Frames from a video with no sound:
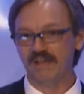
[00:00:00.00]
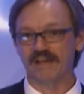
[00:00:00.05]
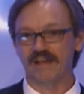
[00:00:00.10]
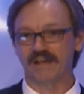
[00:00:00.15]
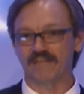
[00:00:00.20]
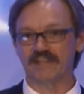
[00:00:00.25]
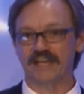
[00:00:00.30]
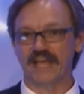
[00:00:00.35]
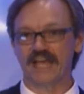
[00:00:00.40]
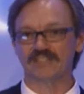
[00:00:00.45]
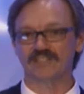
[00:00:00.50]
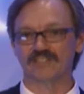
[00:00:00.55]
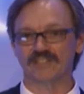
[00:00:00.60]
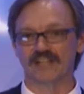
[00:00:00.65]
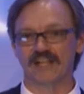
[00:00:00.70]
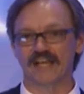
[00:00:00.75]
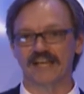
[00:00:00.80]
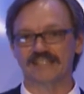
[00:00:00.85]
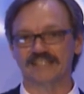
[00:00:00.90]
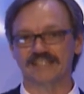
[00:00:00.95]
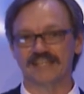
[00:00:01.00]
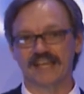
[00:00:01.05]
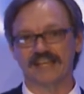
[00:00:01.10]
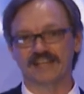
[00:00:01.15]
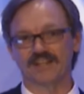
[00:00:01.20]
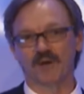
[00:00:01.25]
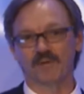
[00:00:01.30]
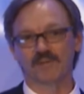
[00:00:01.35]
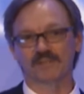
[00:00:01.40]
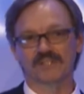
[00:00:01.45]
of the National Alliance to End
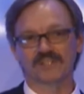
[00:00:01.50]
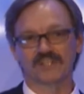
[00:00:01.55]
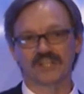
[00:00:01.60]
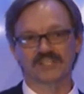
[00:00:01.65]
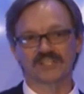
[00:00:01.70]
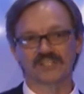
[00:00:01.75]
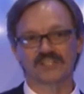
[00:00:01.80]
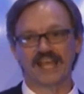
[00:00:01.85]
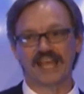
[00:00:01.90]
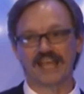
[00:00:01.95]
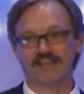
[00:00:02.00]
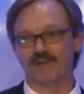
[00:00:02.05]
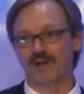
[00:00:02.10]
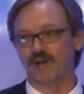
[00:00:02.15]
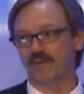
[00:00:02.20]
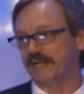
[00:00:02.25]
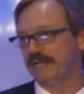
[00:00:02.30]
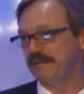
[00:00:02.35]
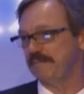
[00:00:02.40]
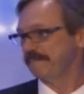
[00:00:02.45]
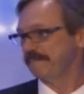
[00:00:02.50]
Homelessness, Nan Roman.